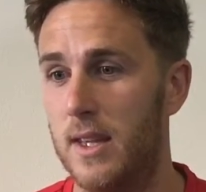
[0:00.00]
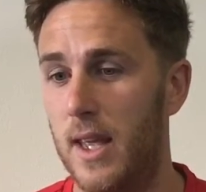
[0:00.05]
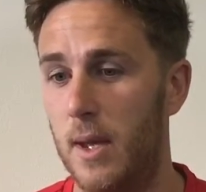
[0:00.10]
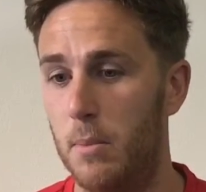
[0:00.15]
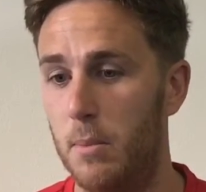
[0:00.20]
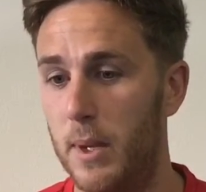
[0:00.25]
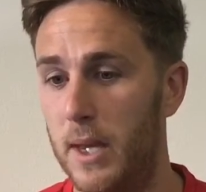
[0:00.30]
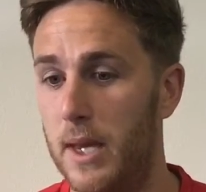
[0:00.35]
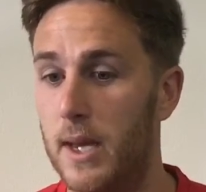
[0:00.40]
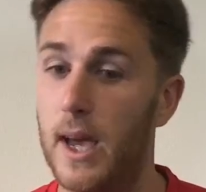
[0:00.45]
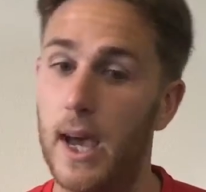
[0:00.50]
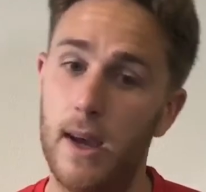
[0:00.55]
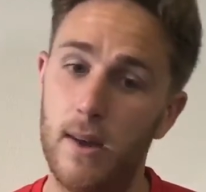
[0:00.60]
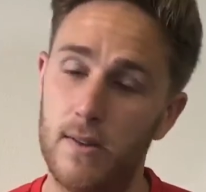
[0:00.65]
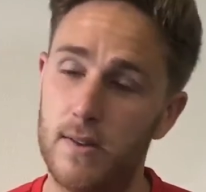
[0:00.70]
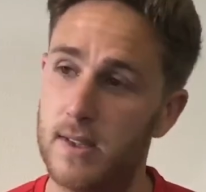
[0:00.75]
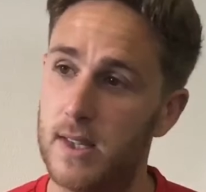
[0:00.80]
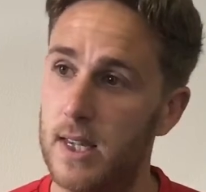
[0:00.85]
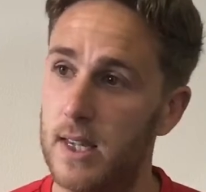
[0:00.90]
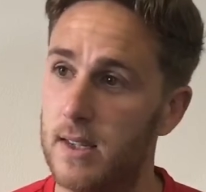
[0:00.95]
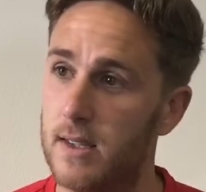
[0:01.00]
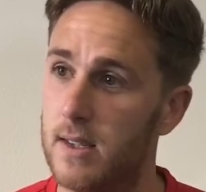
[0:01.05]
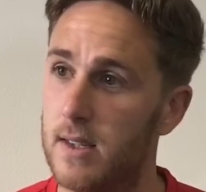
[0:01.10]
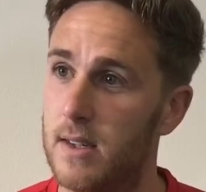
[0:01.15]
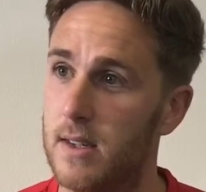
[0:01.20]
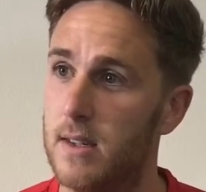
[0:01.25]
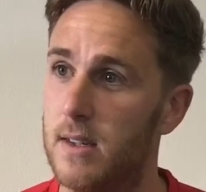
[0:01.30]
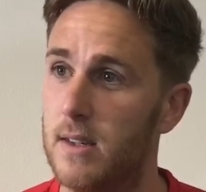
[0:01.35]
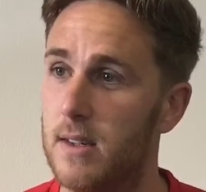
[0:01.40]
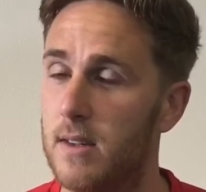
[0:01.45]
bit out of
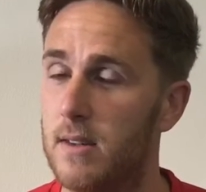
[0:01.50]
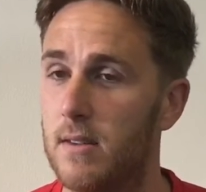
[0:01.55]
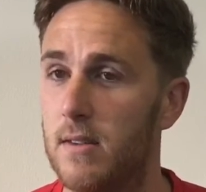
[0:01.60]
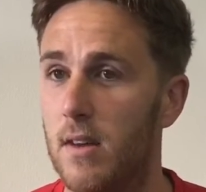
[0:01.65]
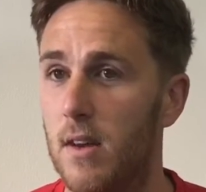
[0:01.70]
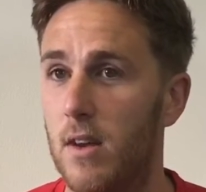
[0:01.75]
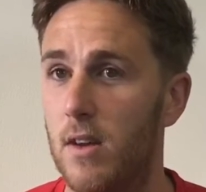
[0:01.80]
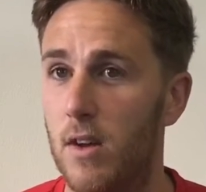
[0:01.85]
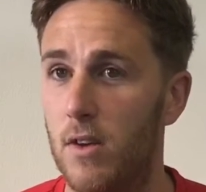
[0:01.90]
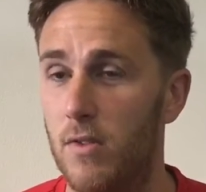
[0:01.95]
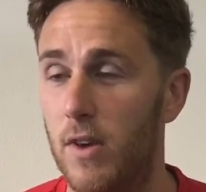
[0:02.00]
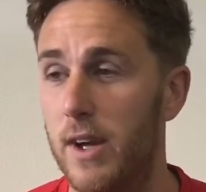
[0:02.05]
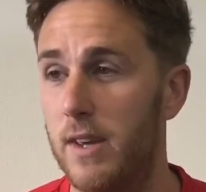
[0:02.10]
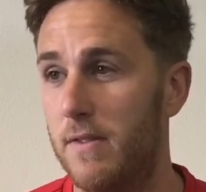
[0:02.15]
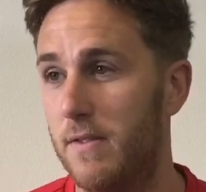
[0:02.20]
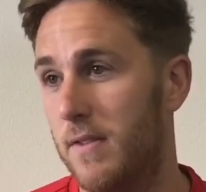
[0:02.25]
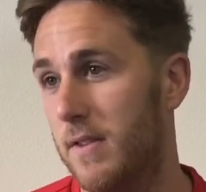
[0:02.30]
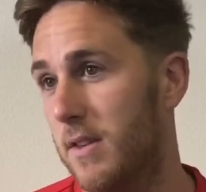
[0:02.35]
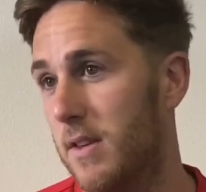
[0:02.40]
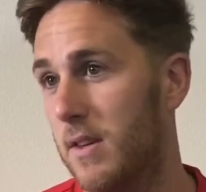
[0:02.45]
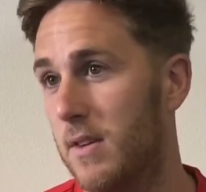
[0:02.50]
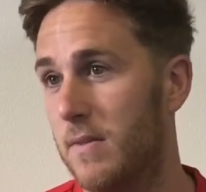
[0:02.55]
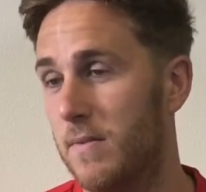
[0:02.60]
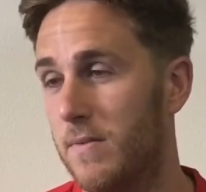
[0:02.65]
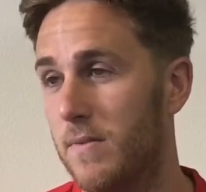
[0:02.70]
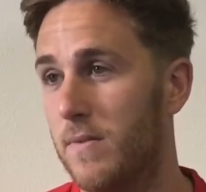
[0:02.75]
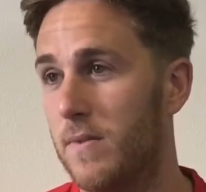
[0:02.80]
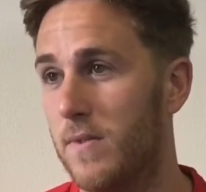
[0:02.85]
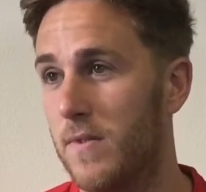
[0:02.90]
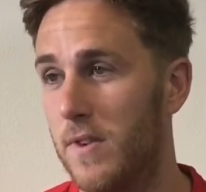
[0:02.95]
season and are ready for
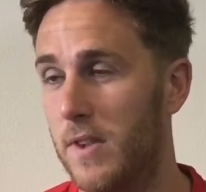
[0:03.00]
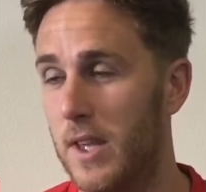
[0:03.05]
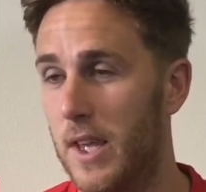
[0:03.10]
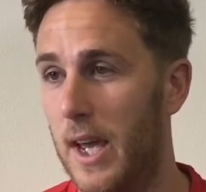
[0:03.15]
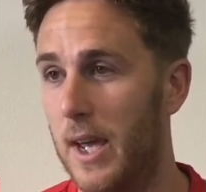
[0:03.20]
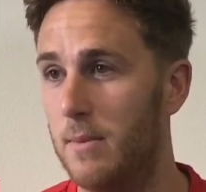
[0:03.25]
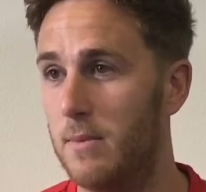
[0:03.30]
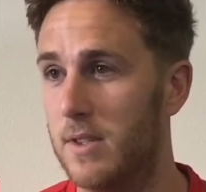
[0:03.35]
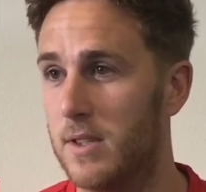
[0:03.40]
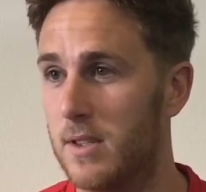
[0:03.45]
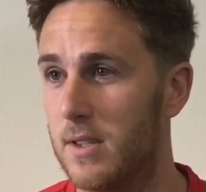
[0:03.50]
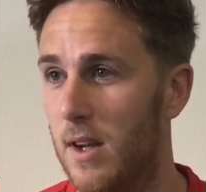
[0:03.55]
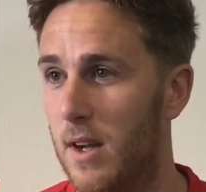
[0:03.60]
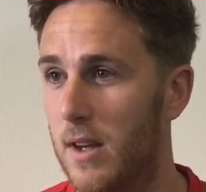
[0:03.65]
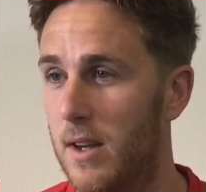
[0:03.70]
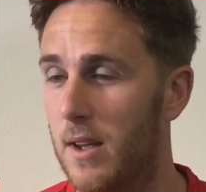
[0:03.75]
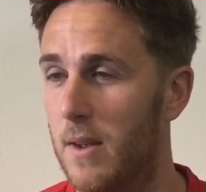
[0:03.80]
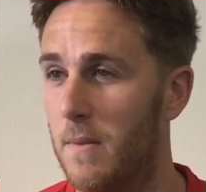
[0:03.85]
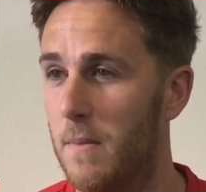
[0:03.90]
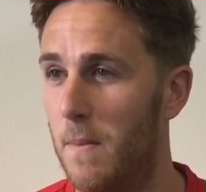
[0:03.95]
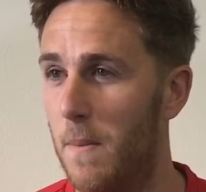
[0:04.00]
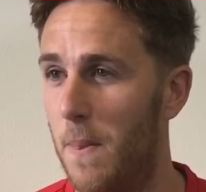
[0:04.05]
the game to start now.